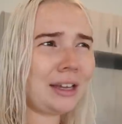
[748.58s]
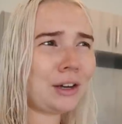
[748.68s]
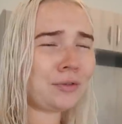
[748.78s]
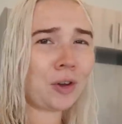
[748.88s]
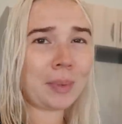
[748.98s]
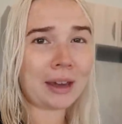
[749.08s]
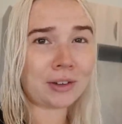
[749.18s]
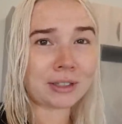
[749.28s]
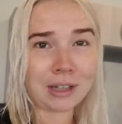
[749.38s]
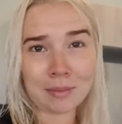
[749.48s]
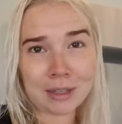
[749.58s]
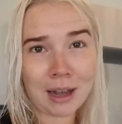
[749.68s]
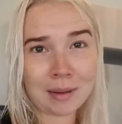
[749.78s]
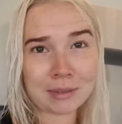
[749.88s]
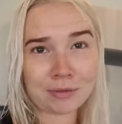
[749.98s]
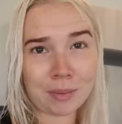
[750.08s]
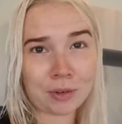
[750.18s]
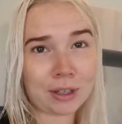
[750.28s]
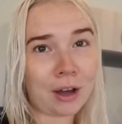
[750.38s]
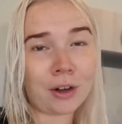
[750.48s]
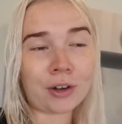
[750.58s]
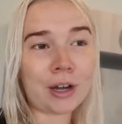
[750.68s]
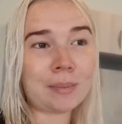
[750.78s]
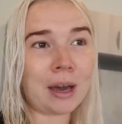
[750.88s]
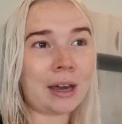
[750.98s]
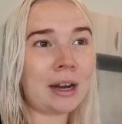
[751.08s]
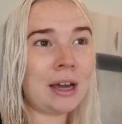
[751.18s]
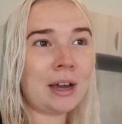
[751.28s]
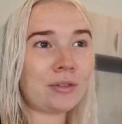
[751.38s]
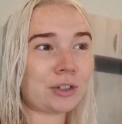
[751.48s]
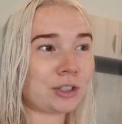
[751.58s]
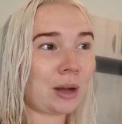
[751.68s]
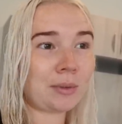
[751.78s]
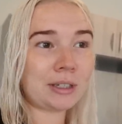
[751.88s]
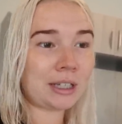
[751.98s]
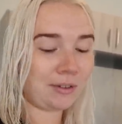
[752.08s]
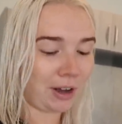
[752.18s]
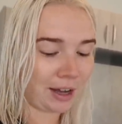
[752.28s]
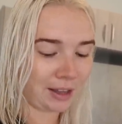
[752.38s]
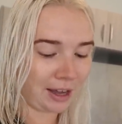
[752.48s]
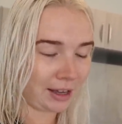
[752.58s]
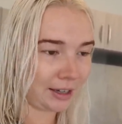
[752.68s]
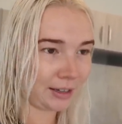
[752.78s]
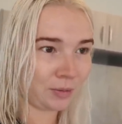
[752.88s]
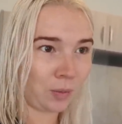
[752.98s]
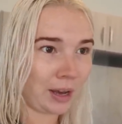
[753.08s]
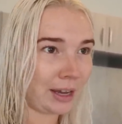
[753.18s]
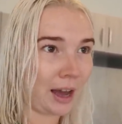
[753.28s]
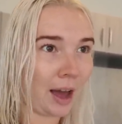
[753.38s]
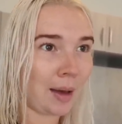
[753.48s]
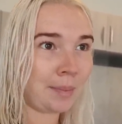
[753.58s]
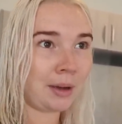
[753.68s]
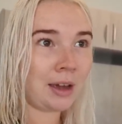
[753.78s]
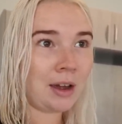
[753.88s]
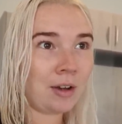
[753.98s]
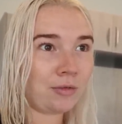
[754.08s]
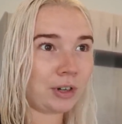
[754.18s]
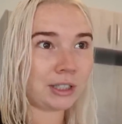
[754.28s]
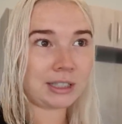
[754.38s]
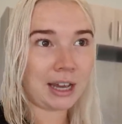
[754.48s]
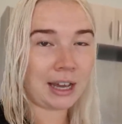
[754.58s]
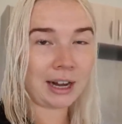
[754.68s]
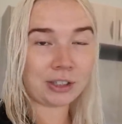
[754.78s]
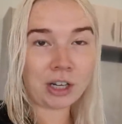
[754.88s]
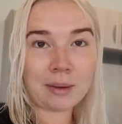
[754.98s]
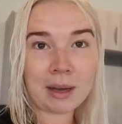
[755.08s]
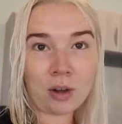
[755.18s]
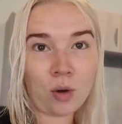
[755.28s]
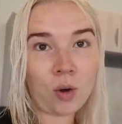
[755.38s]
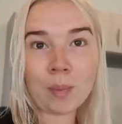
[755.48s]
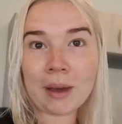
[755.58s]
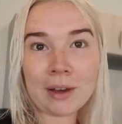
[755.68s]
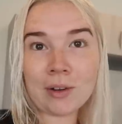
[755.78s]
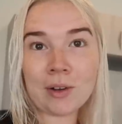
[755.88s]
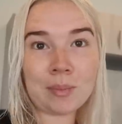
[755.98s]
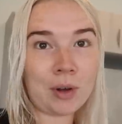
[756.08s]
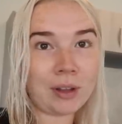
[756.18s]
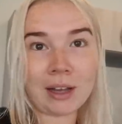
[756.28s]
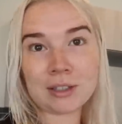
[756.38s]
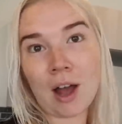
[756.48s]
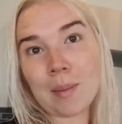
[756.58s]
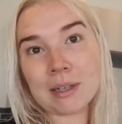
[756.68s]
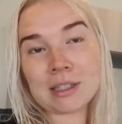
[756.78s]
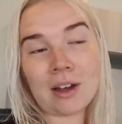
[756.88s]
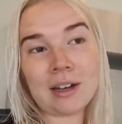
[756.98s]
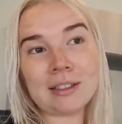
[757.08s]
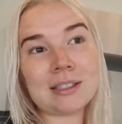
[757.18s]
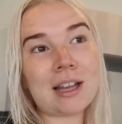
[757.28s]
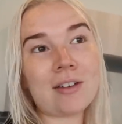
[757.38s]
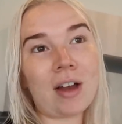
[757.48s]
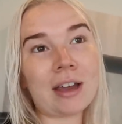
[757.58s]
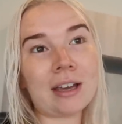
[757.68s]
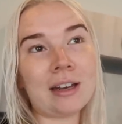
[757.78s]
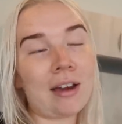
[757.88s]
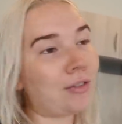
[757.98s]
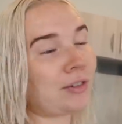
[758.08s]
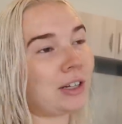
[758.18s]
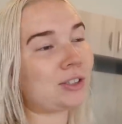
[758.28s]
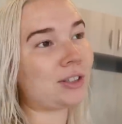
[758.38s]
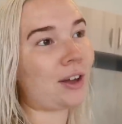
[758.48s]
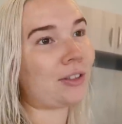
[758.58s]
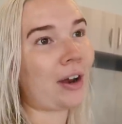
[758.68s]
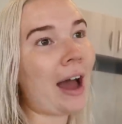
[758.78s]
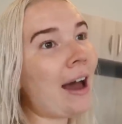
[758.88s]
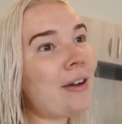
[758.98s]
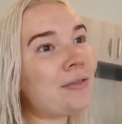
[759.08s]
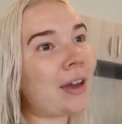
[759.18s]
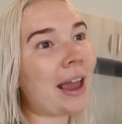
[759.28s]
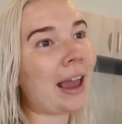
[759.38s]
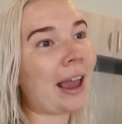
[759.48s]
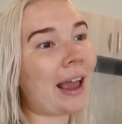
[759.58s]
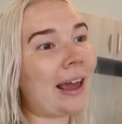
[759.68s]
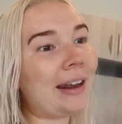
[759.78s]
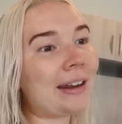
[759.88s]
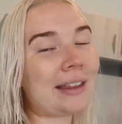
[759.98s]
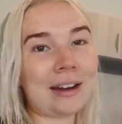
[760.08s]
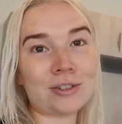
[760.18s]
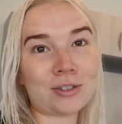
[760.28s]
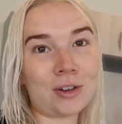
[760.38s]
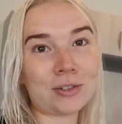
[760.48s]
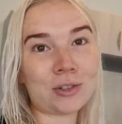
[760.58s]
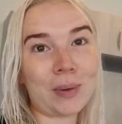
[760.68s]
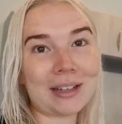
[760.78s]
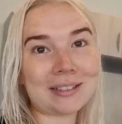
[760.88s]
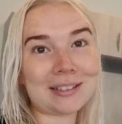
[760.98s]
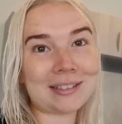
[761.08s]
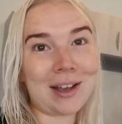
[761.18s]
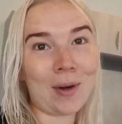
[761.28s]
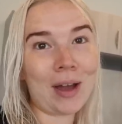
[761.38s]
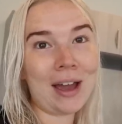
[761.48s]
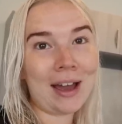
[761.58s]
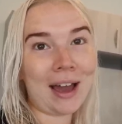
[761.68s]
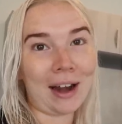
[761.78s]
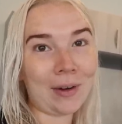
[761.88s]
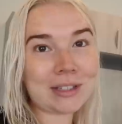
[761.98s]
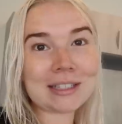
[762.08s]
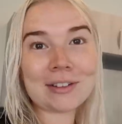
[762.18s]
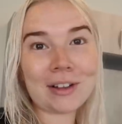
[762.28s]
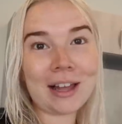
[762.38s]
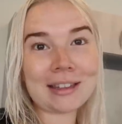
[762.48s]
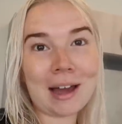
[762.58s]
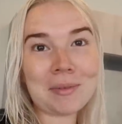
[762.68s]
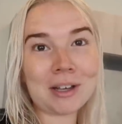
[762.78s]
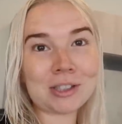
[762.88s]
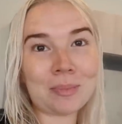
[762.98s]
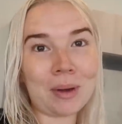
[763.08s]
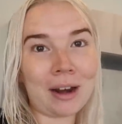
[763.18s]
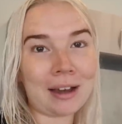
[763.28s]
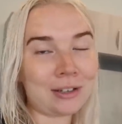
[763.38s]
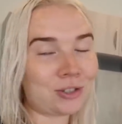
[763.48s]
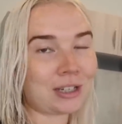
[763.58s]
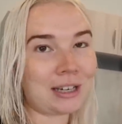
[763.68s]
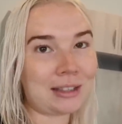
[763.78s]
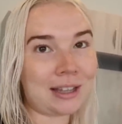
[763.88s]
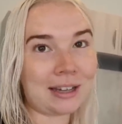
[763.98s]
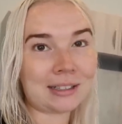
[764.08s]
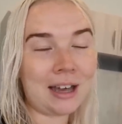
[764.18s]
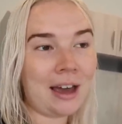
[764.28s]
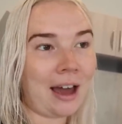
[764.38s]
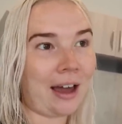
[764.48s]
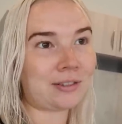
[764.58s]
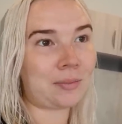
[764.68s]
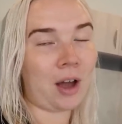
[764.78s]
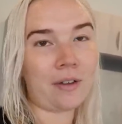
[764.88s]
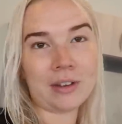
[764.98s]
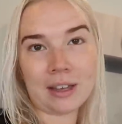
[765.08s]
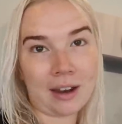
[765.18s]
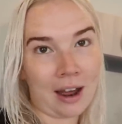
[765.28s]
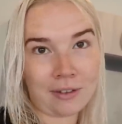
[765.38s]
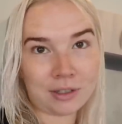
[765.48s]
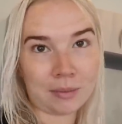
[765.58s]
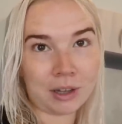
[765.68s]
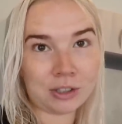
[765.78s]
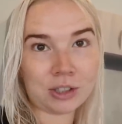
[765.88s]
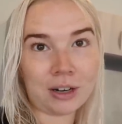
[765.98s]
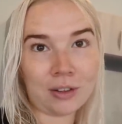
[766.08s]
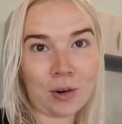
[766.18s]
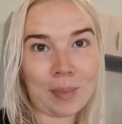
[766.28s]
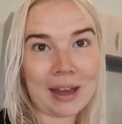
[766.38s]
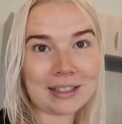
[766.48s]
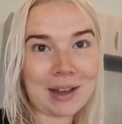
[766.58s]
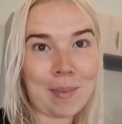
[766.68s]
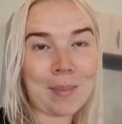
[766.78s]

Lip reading: I eat a full bagel sometimes if I'm really hungry, but for some reason, if I like wake up first thing and I try to make a whole bagel and put like toppings on it and stuff, I can never finish the other half and then it just goes to waste. So I know it doesn't look like that much, but I usually eat this, have some coffee, and then have some lunch in a little bit.